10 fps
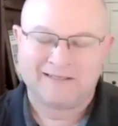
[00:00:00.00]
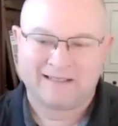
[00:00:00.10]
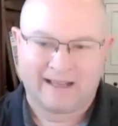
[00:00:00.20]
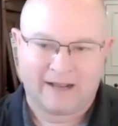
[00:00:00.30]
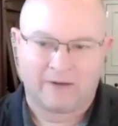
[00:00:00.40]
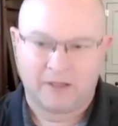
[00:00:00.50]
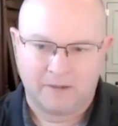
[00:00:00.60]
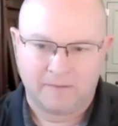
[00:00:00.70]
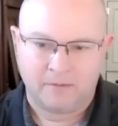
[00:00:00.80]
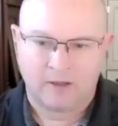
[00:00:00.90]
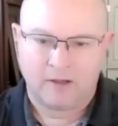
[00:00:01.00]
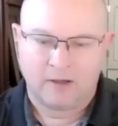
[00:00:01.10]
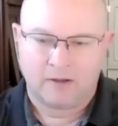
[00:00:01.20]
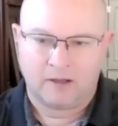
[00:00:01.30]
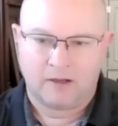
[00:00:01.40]
in that outcome,
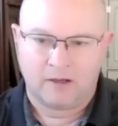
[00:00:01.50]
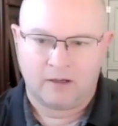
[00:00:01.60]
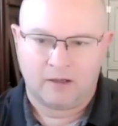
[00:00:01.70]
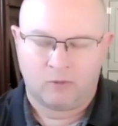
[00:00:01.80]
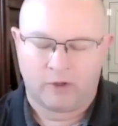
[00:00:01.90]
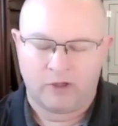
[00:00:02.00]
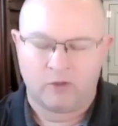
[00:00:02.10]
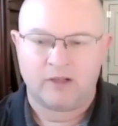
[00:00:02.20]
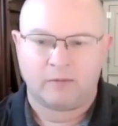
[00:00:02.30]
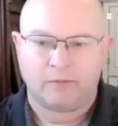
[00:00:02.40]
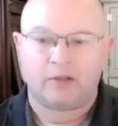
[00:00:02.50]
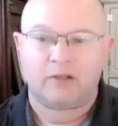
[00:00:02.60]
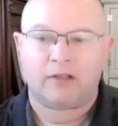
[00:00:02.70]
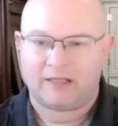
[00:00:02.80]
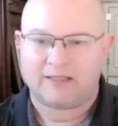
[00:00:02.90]
where you need to
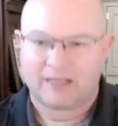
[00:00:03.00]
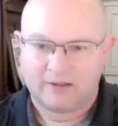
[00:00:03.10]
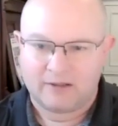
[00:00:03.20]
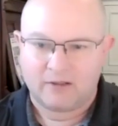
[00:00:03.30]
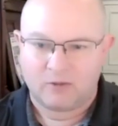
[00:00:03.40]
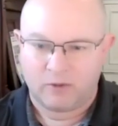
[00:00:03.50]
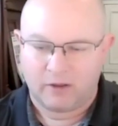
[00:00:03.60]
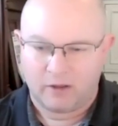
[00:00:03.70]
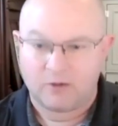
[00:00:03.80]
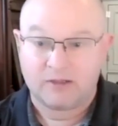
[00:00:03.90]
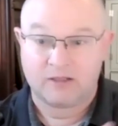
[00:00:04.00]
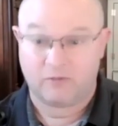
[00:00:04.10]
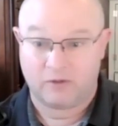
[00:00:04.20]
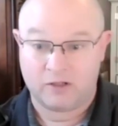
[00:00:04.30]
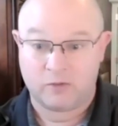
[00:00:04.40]
build consensus with those
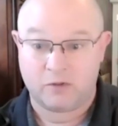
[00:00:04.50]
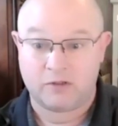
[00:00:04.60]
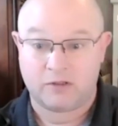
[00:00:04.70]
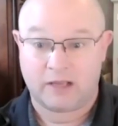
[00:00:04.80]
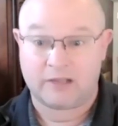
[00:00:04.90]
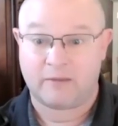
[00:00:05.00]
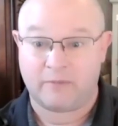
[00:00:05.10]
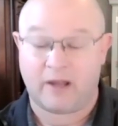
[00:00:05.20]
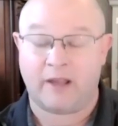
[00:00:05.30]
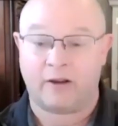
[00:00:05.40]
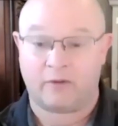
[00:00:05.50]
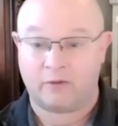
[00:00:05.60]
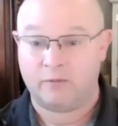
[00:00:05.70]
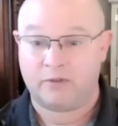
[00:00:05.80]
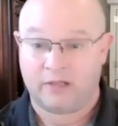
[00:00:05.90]
individuals as a buying
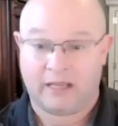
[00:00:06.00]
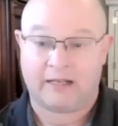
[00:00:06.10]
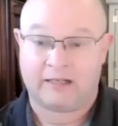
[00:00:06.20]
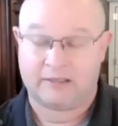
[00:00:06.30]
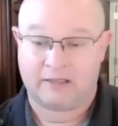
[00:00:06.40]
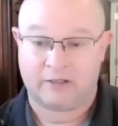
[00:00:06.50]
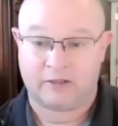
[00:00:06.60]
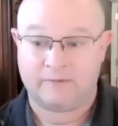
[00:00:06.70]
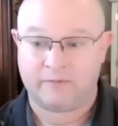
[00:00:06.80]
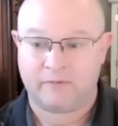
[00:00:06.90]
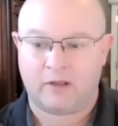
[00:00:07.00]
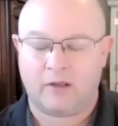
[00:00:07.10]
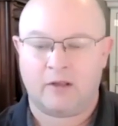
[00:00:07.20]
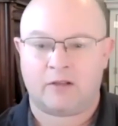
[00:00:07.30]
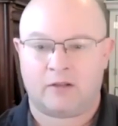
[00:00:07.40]
group to get a decision. Yeah.
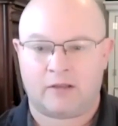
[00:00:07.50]
So